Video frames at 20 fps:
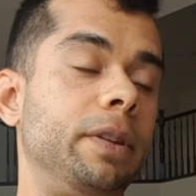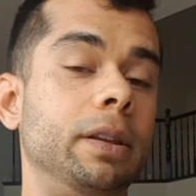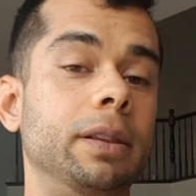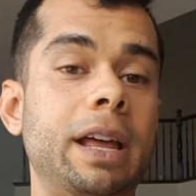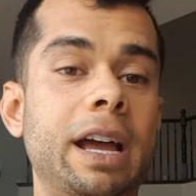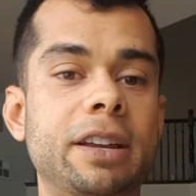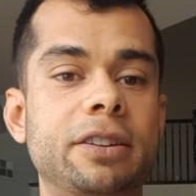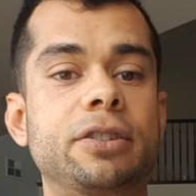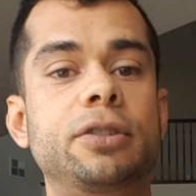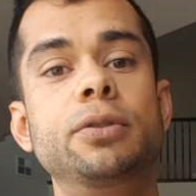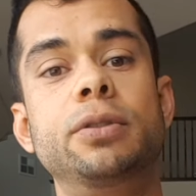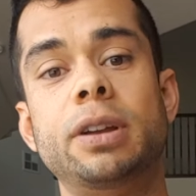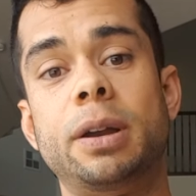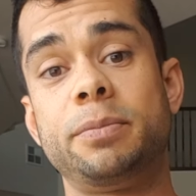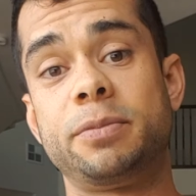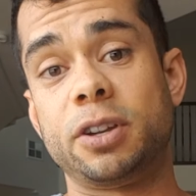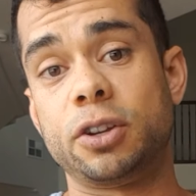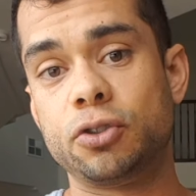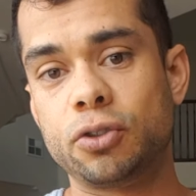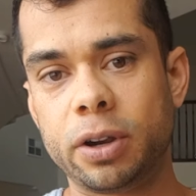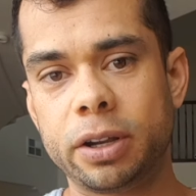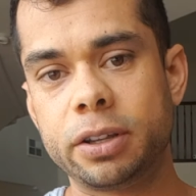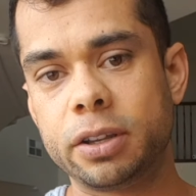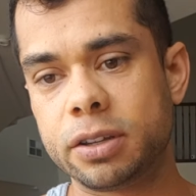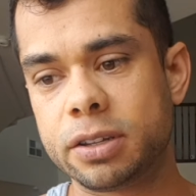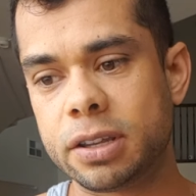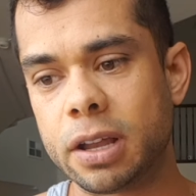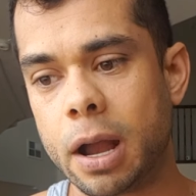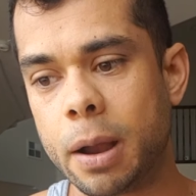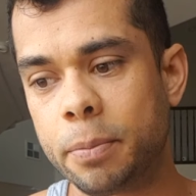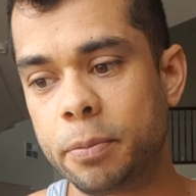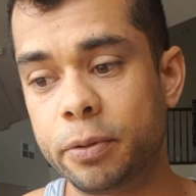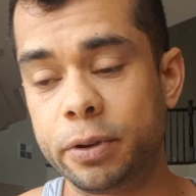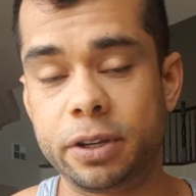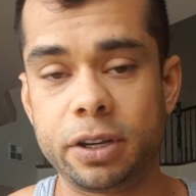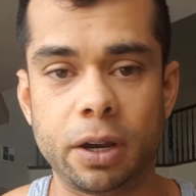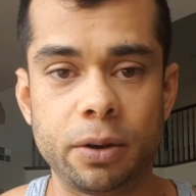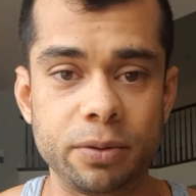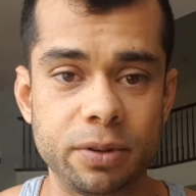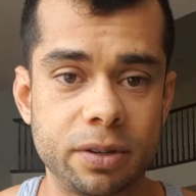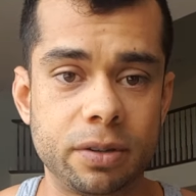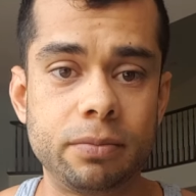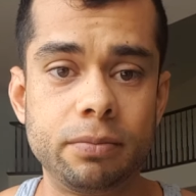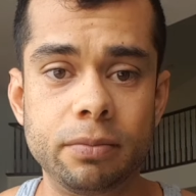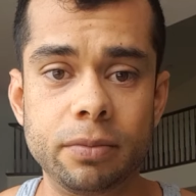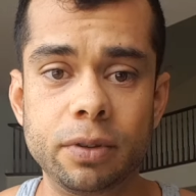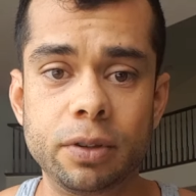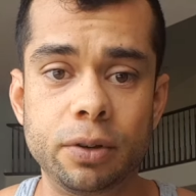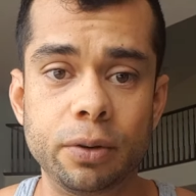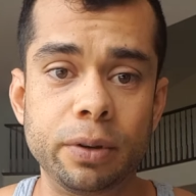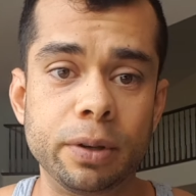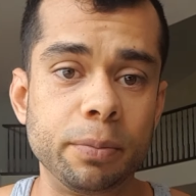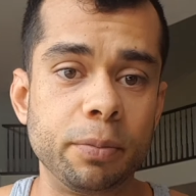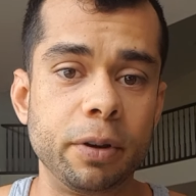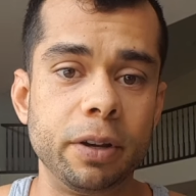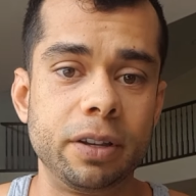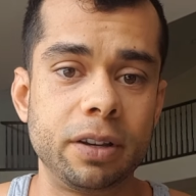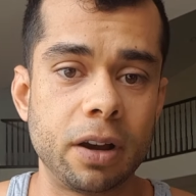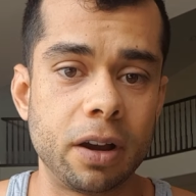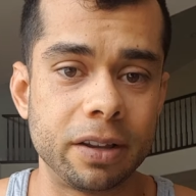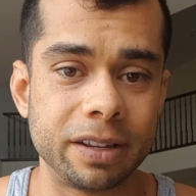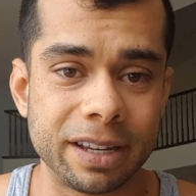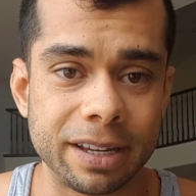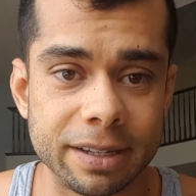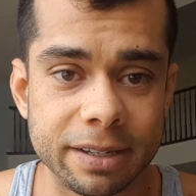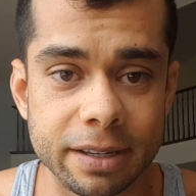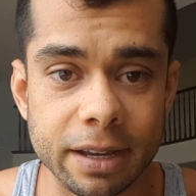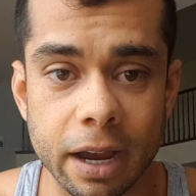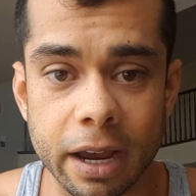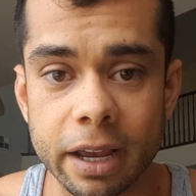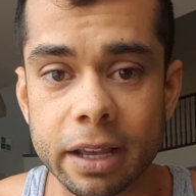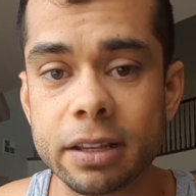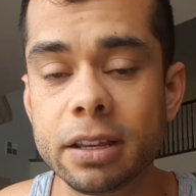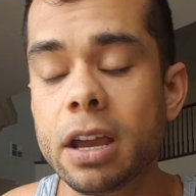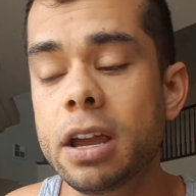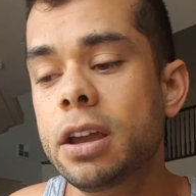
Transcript: the last two times I tried to stop, which I was doing a pre-contest diet.